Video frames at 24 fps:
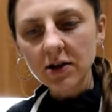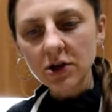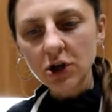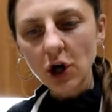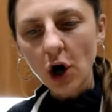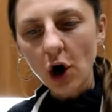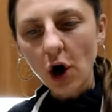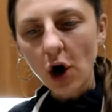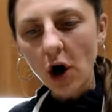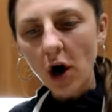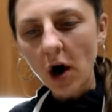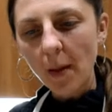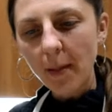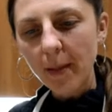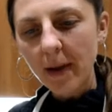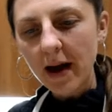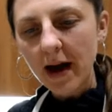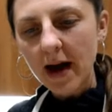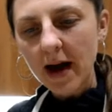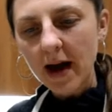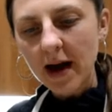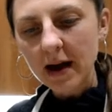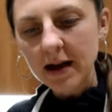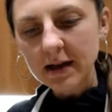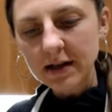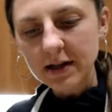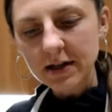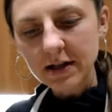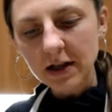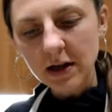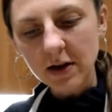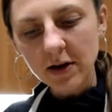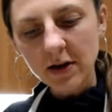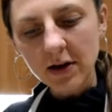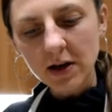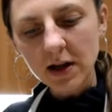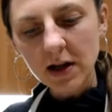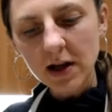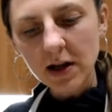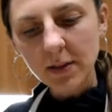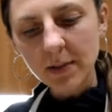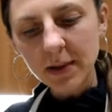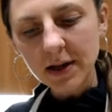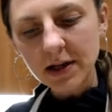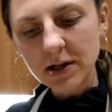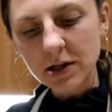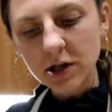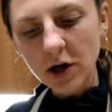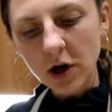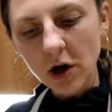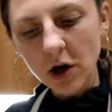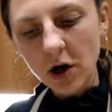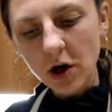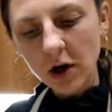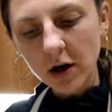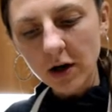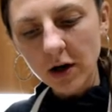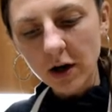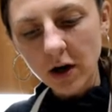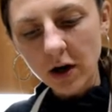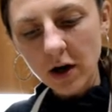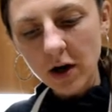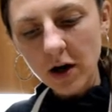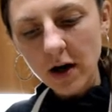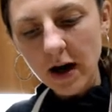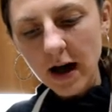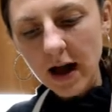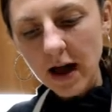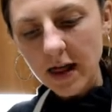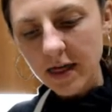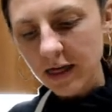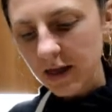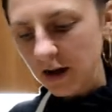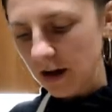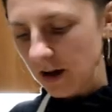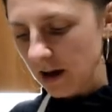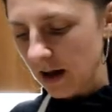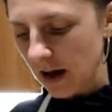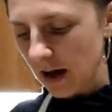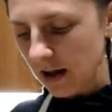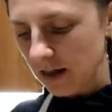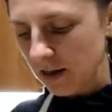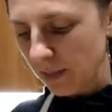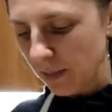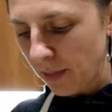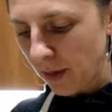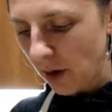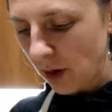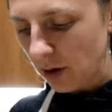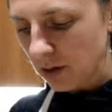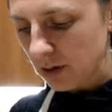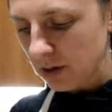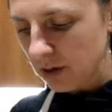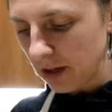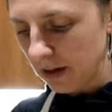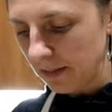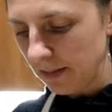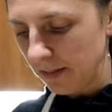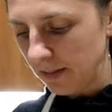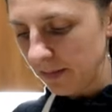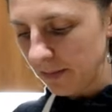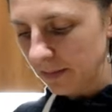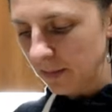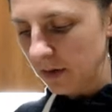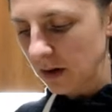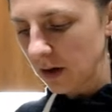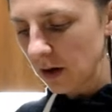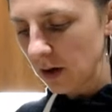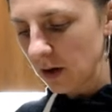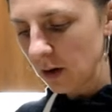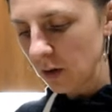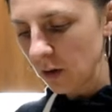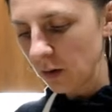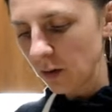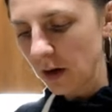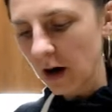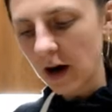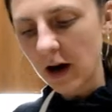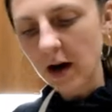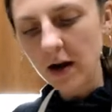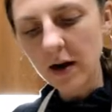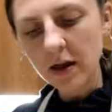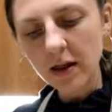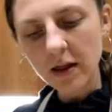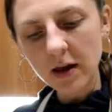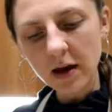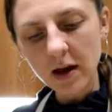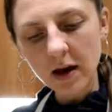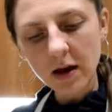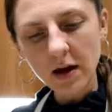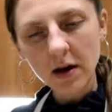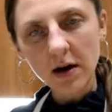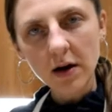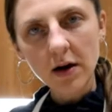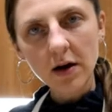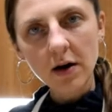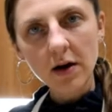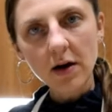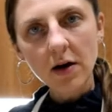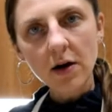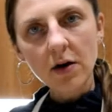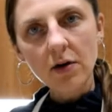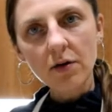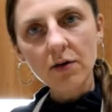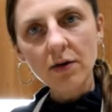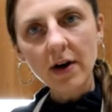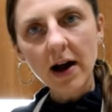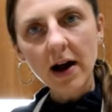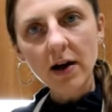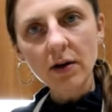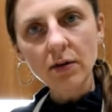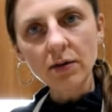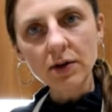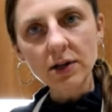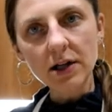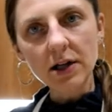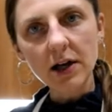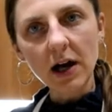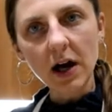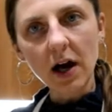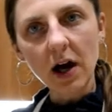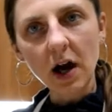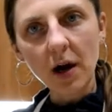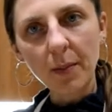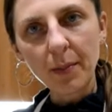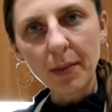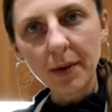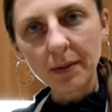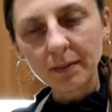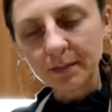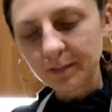top, and they're a little bit darker at the bottom, you know, where they rounded up.